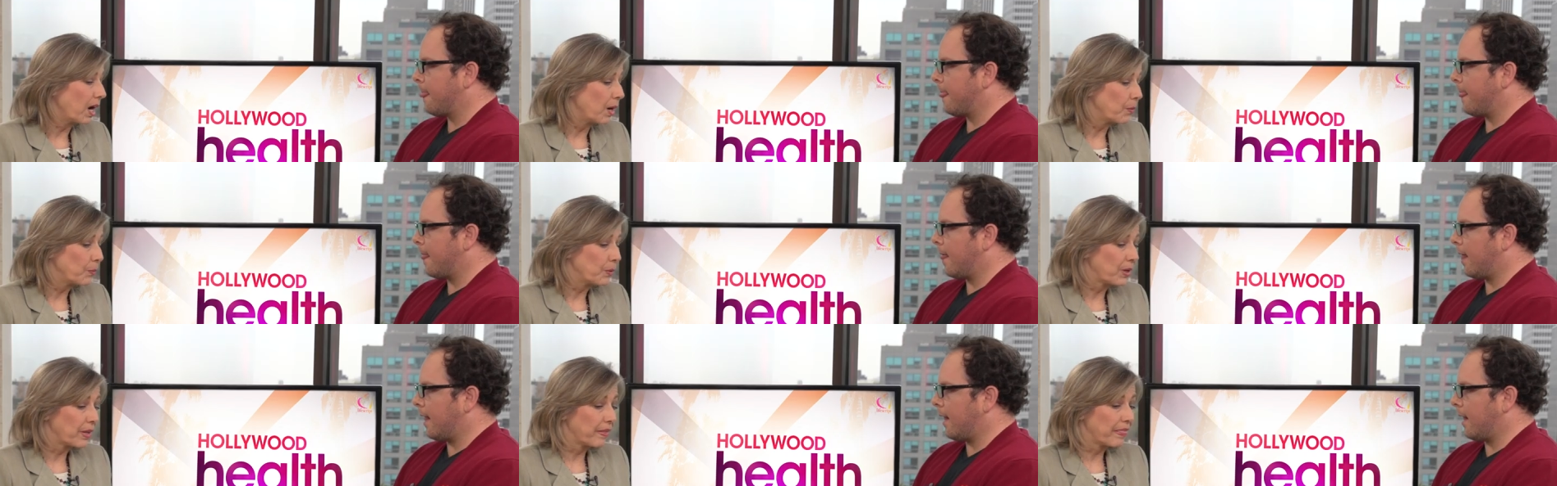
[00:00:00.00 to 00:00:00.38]

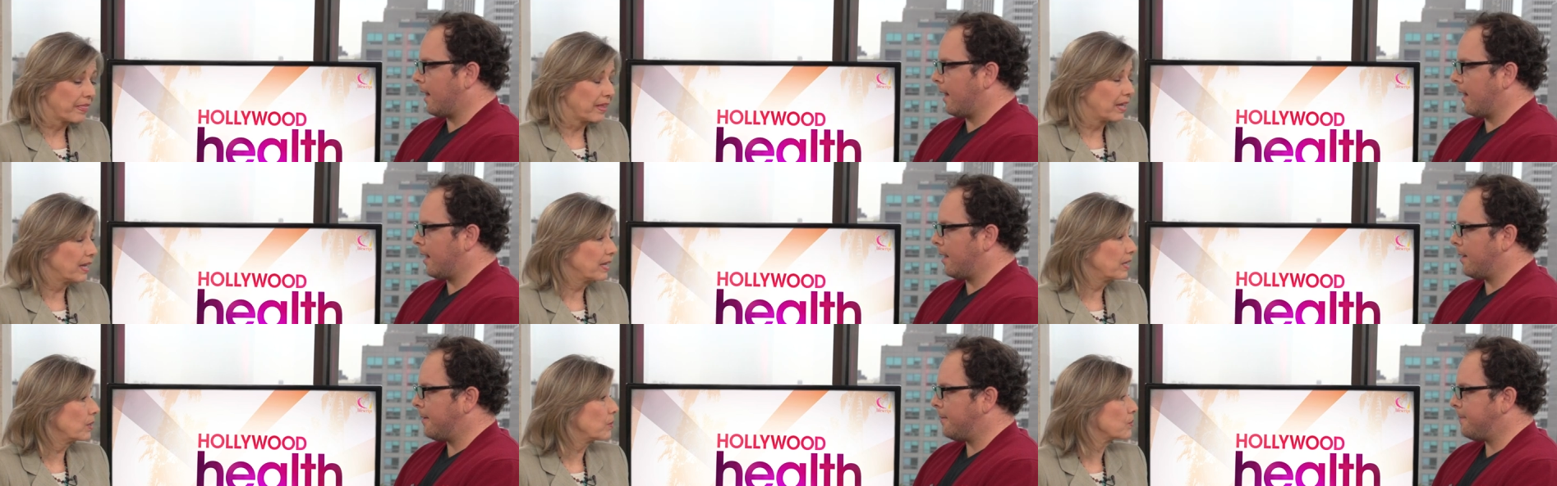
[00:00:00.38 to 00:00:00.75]
Speaker 1: I want to
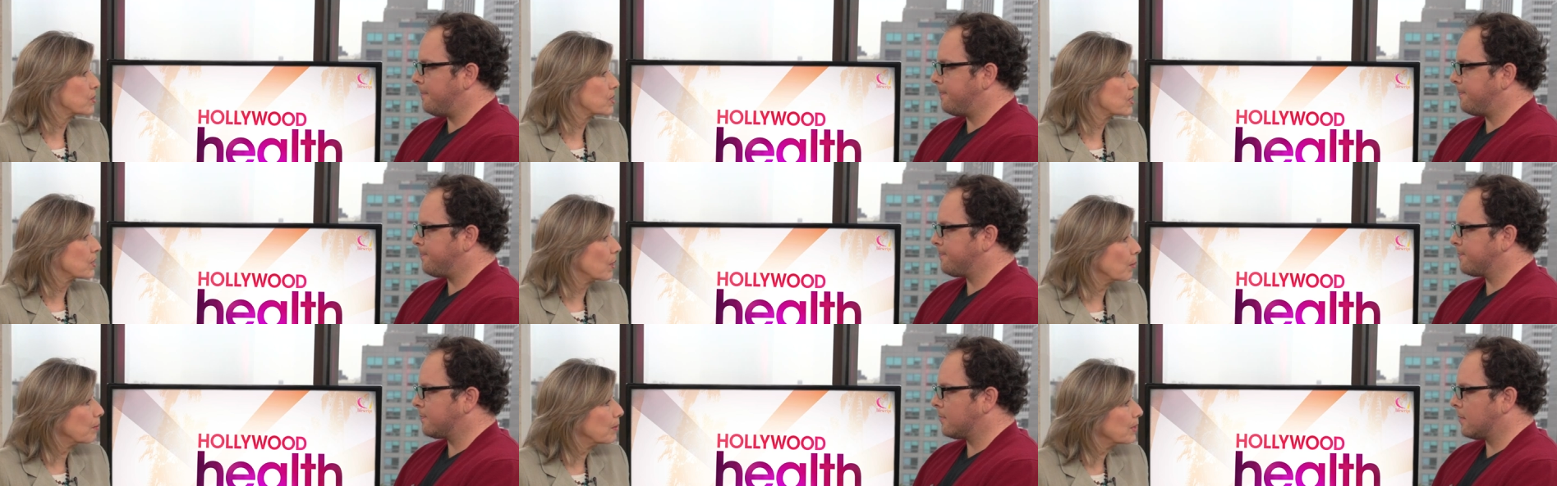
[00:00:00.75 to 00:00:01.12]
thank you
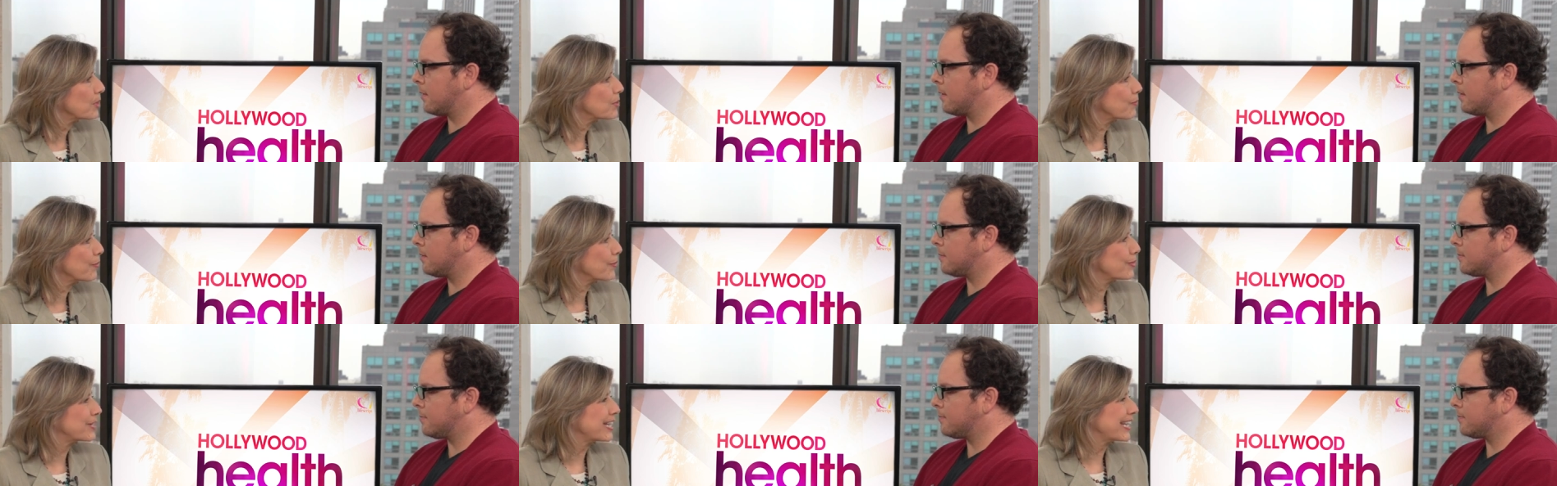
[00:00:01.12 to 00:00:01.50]
so
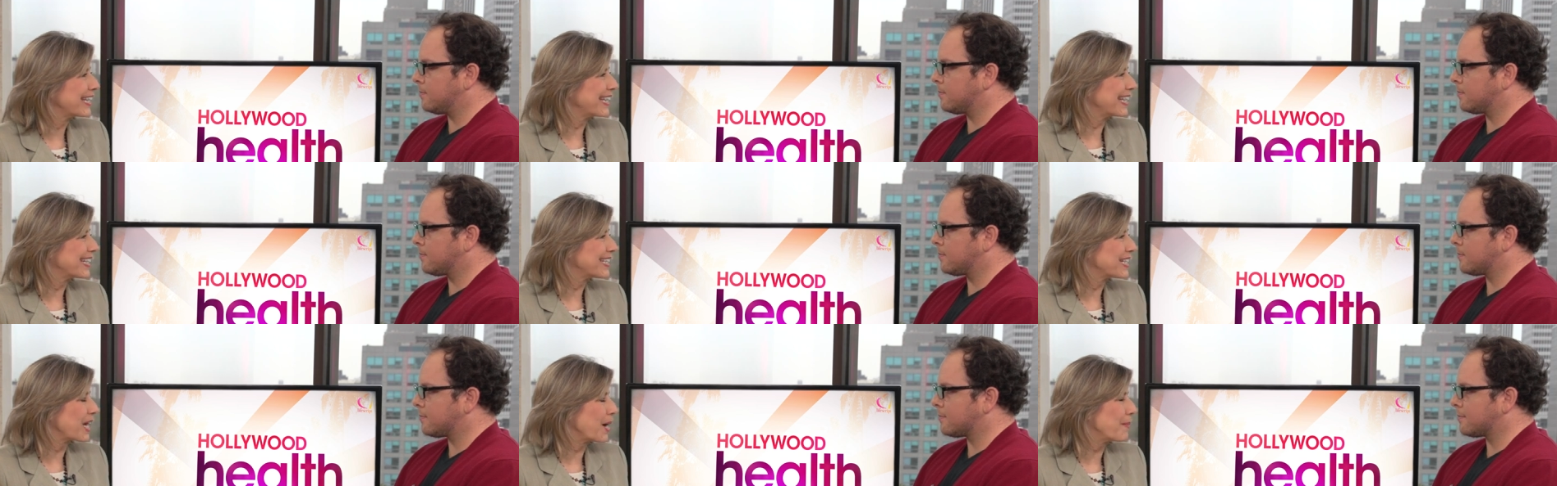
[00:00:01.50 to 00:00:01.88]
much for
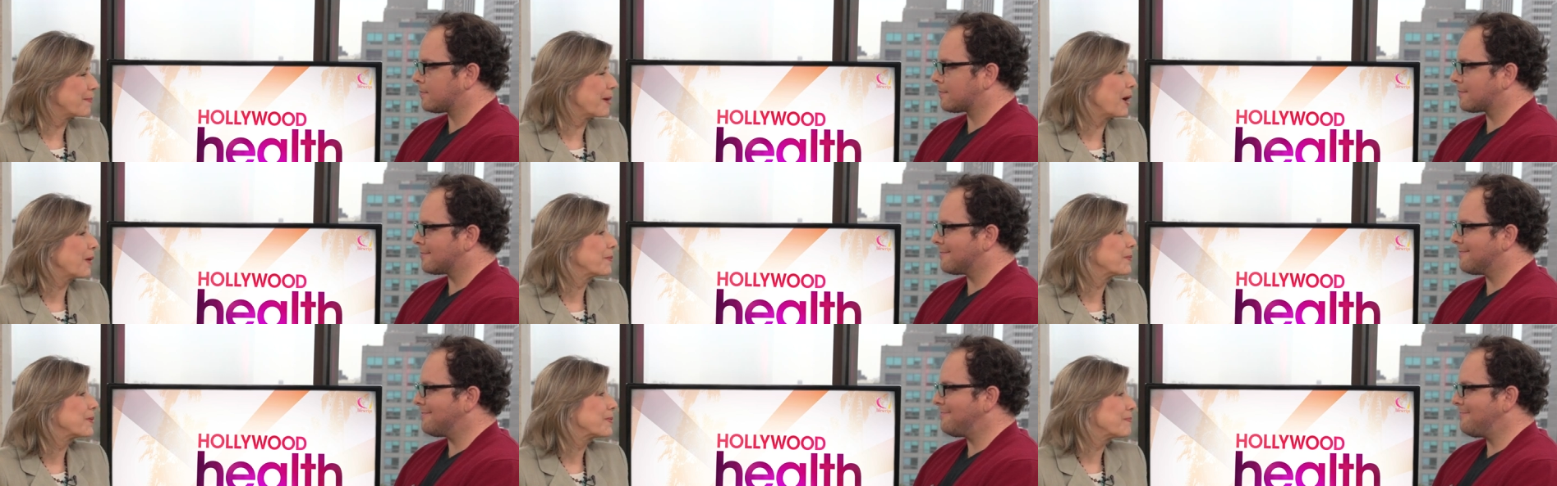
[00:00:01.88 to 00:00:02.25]
taking time
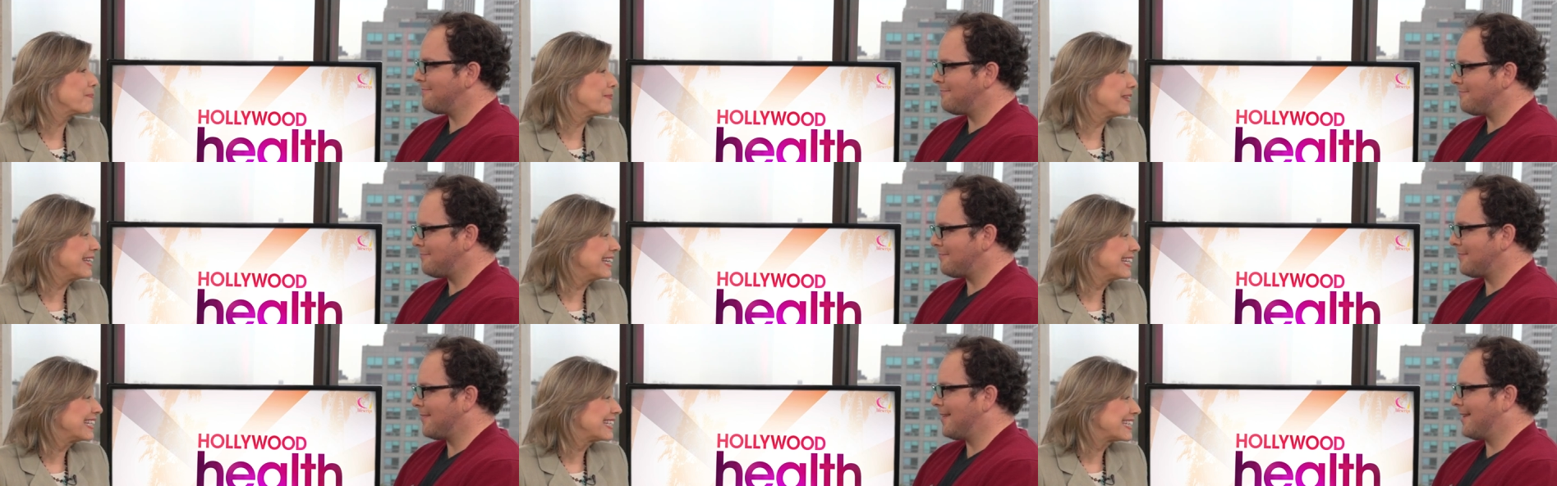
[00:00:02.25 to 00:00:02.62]
out with
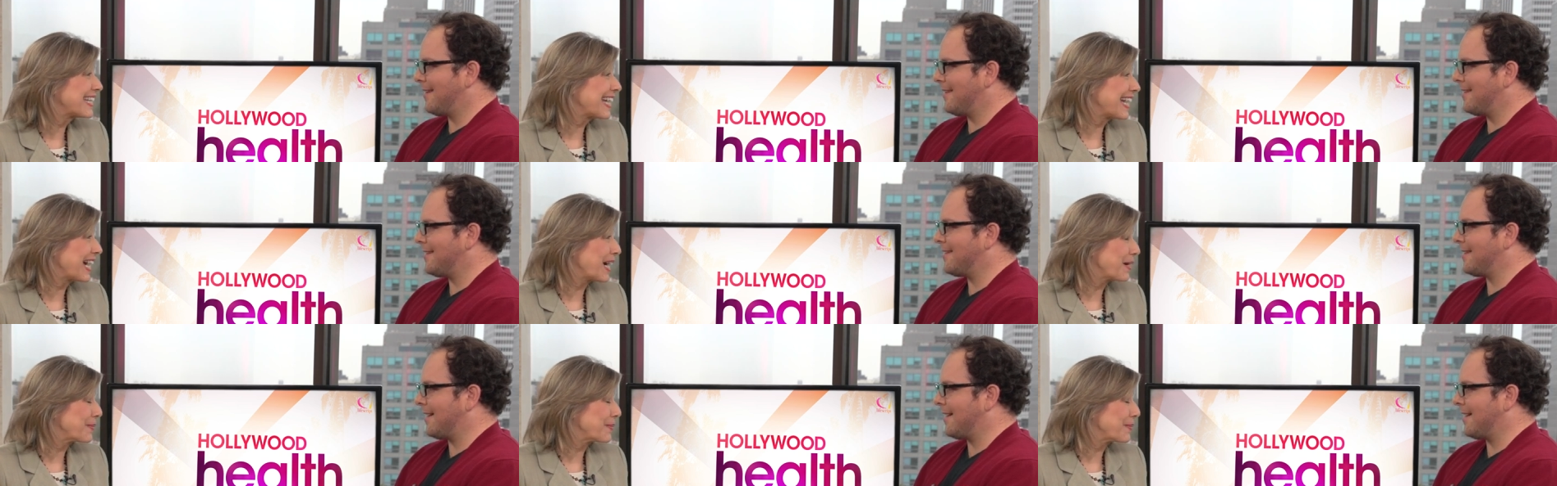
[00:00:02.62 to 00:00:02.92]
me today.